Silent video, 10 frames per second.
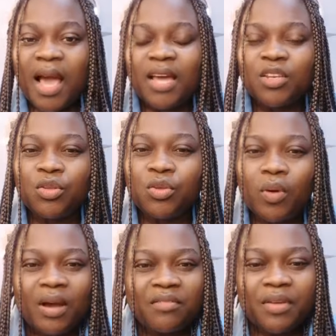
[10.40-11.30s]
And
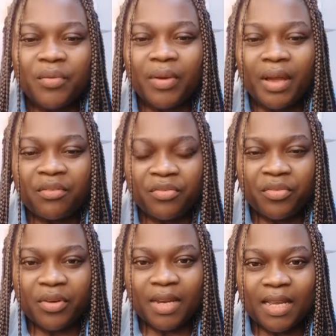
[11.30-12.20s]
you are very
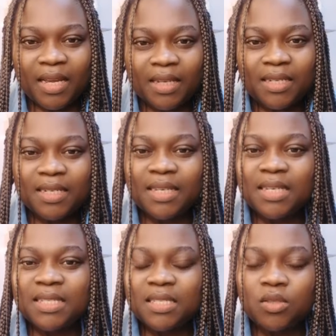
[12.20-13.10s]
afraid that
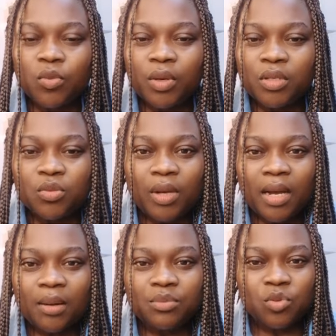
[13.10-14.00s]
this is going to
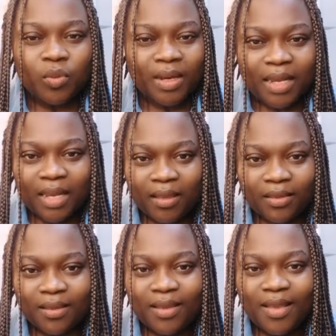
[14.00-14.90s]
come to an
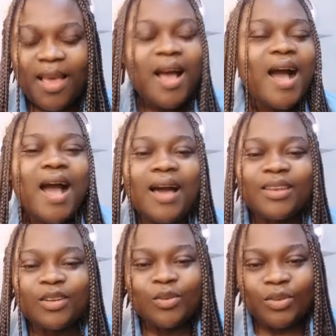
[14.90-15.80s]
end.
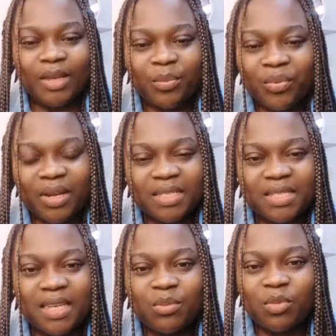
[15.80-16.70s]
Hallelujah. Praise
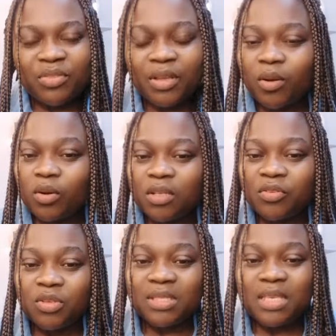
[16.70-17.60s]
the name of the Lord.
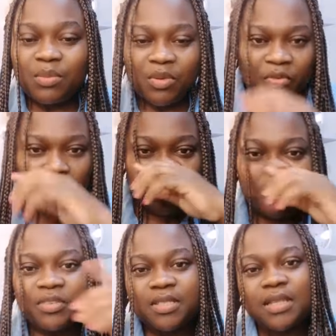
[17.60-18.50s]
If you're seeing me for your
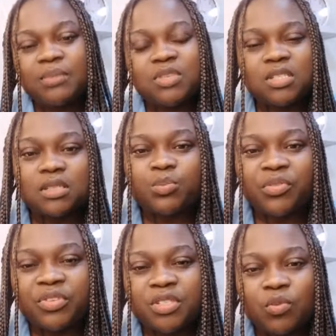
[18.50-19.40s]
very first time, this is
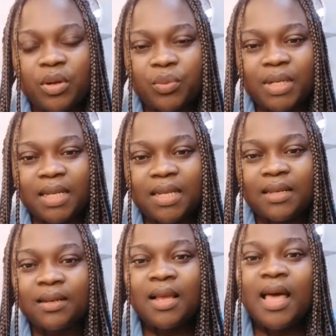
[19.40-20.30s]
Prophetic Word with
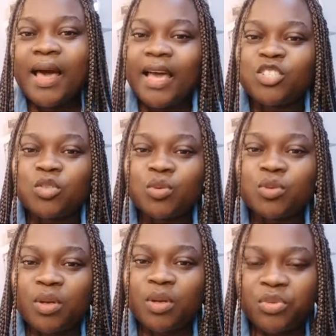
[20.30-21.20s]
Adele. I just
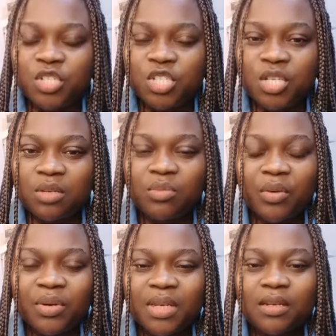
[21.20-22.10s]
want to appreciate my
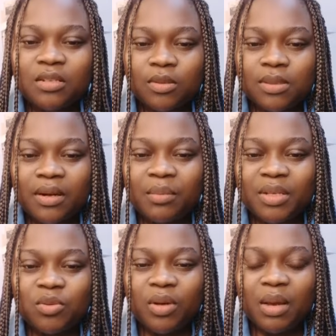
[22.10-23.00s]
returning
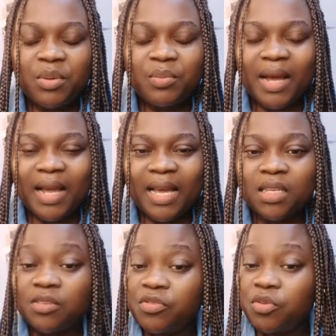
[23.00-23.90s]
subscribers for coming back.
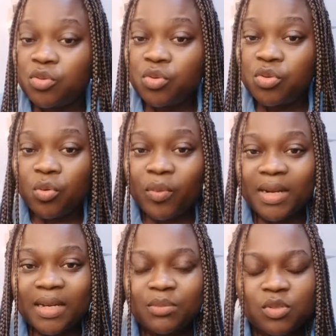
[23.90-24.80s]
And if you're new, you're
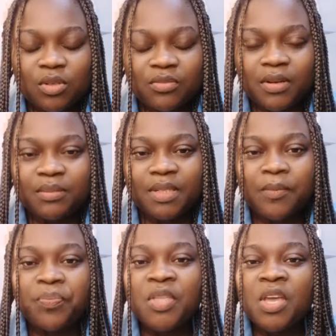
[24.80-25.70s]
welcome to the family.